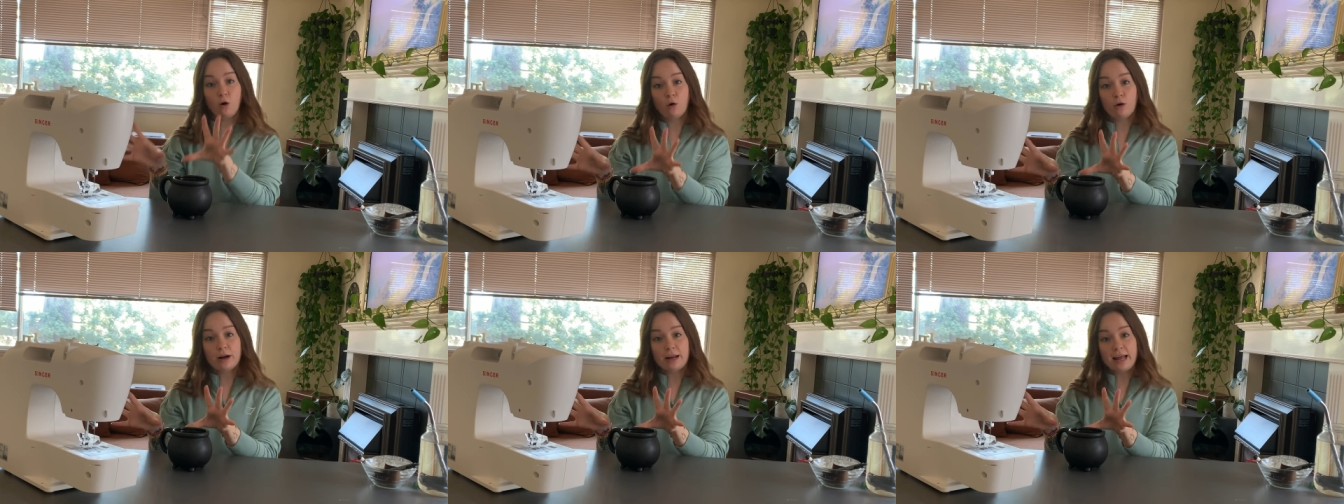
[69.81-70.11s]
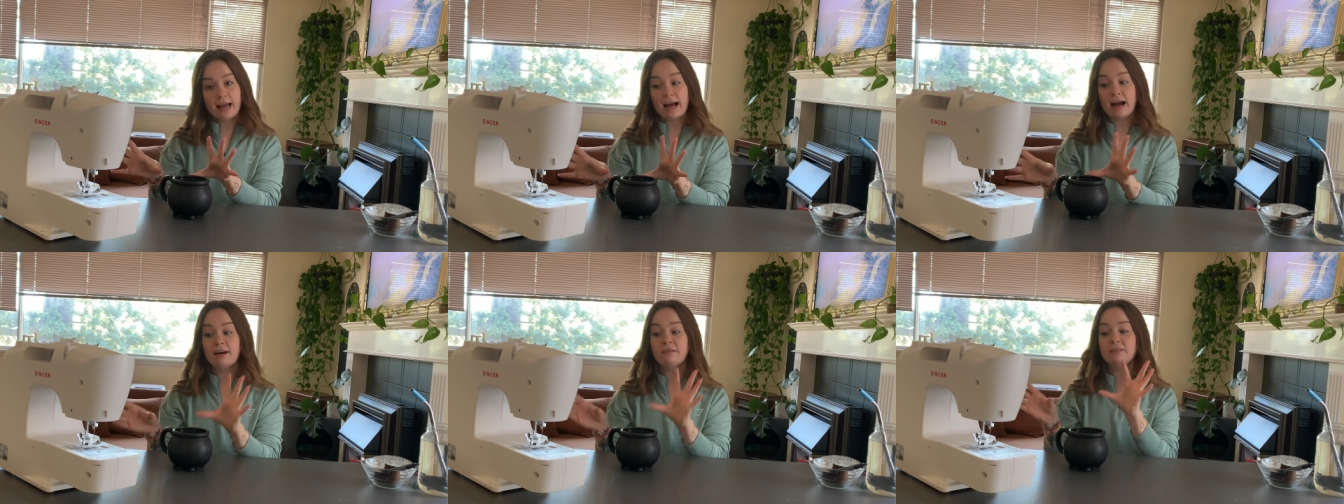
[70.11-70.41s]

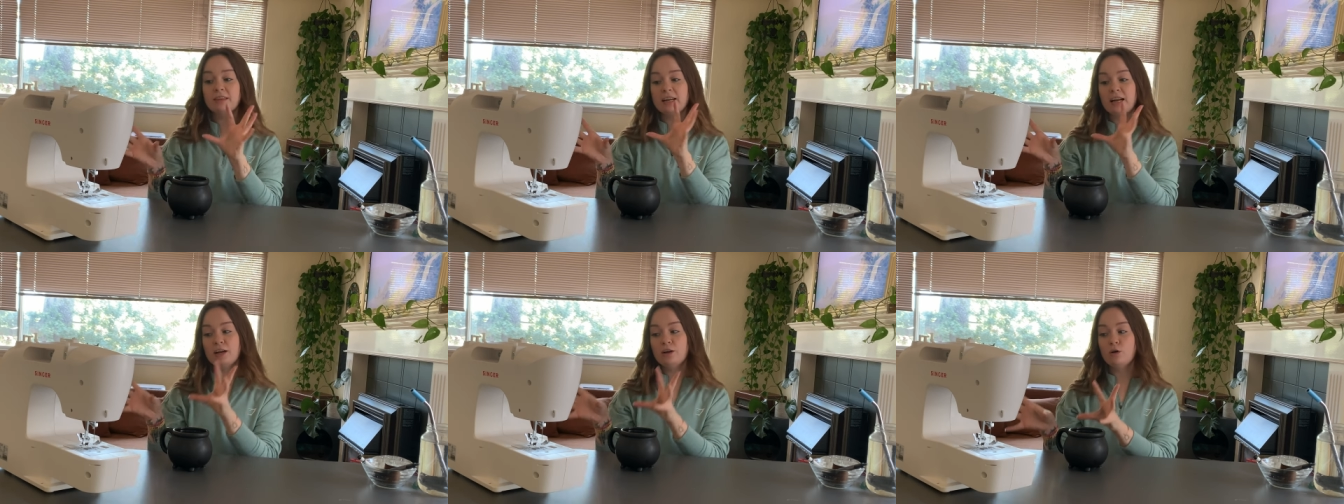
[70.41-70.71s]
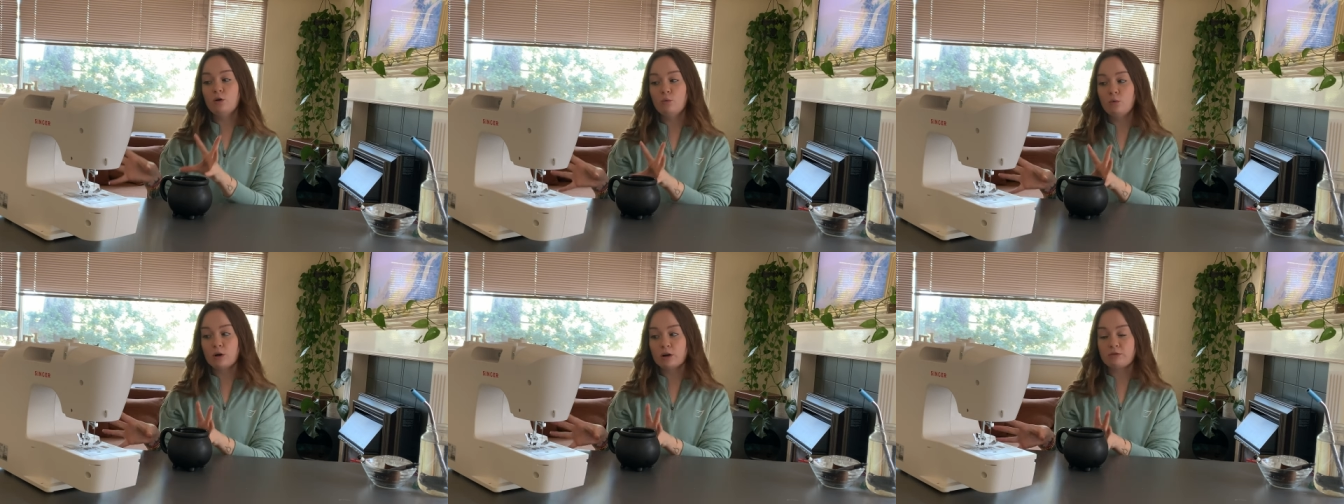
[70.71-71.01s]
already have that I
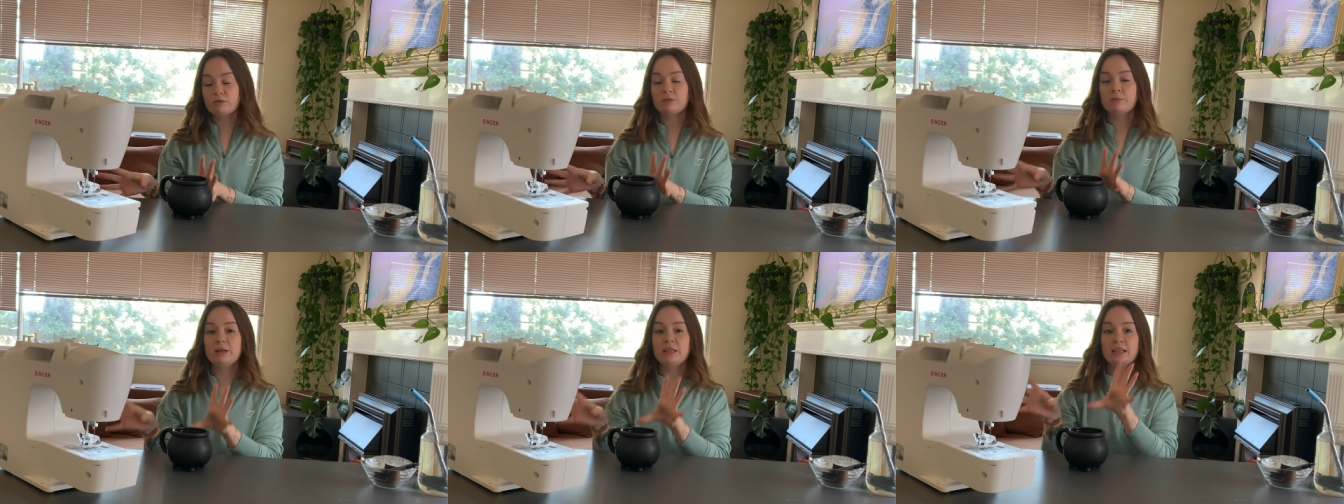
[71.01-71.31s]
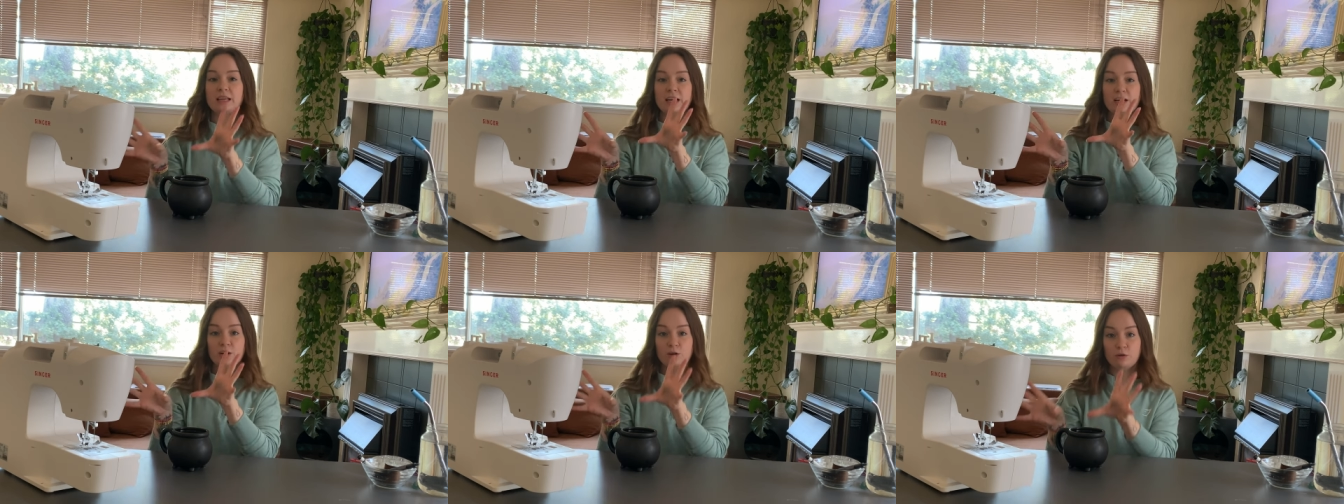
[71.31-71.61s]
know work for me,
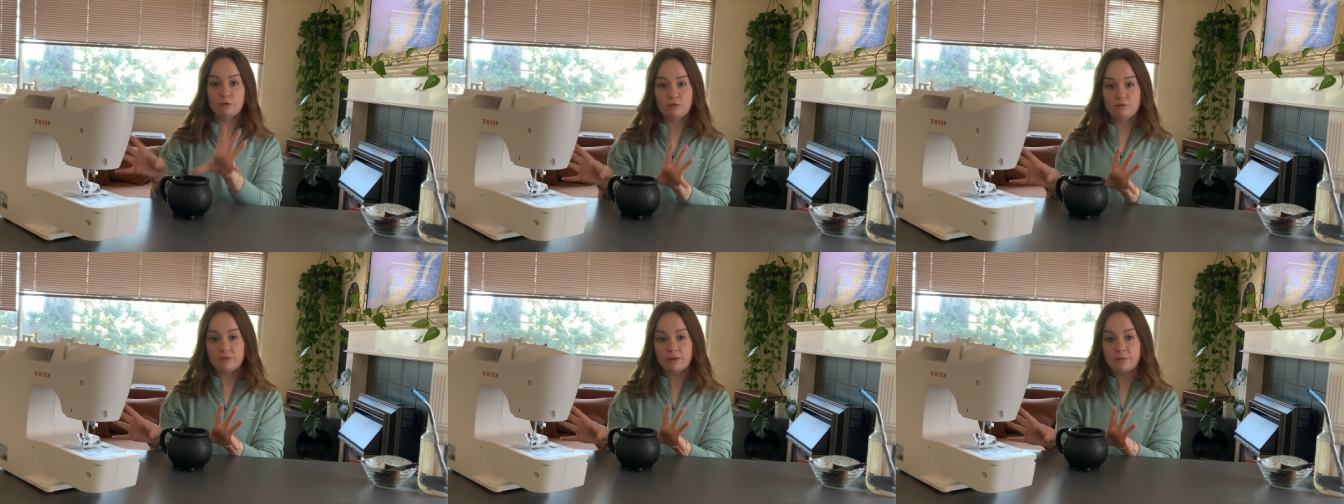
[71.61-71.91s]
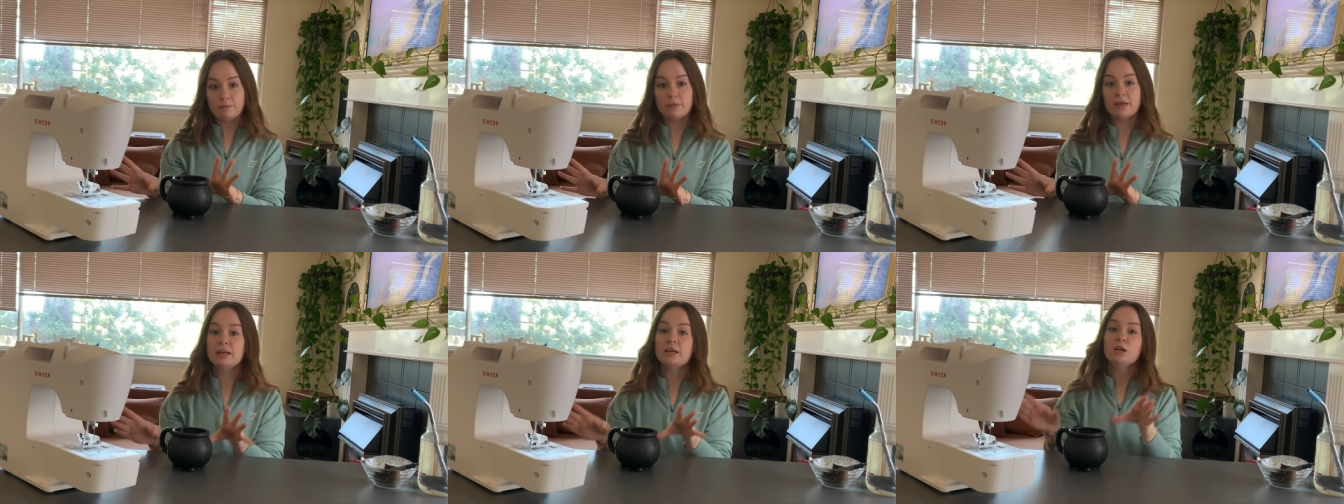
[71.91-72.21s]
that I know
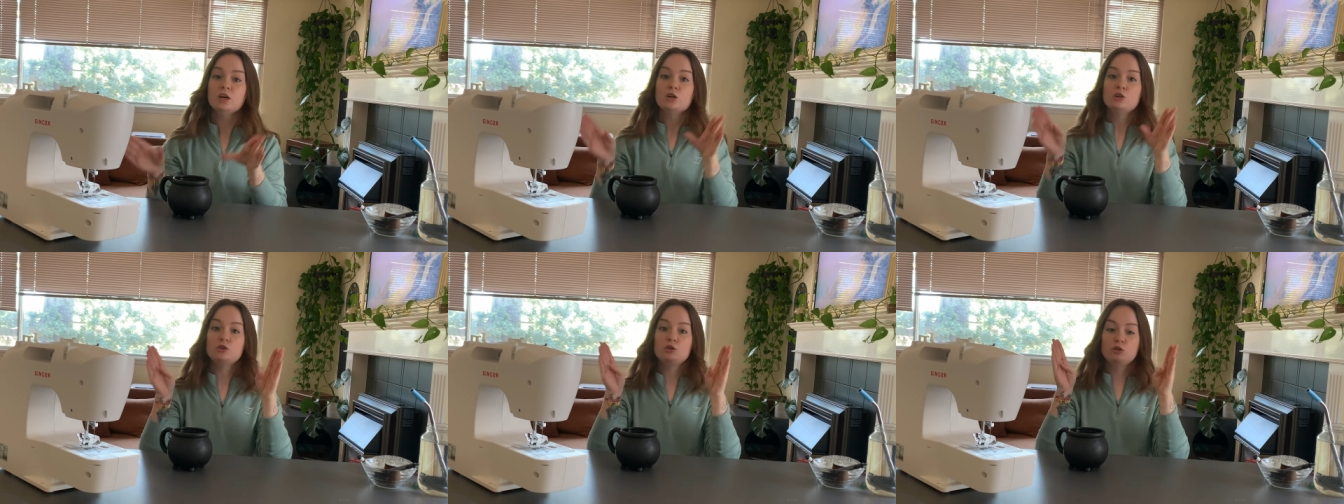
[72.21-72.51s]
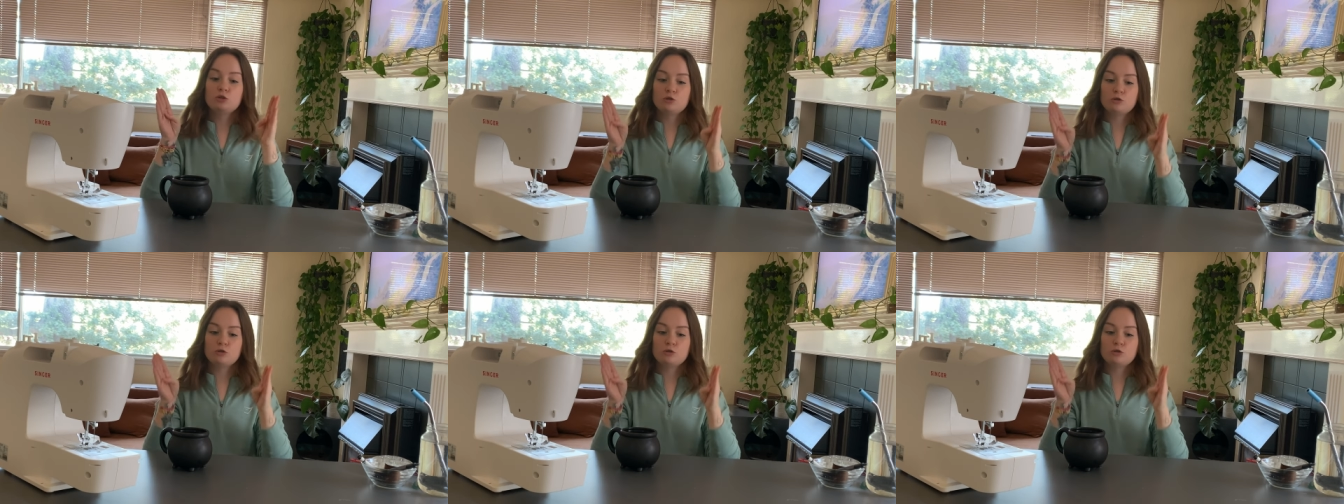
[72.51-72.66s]
fit me, to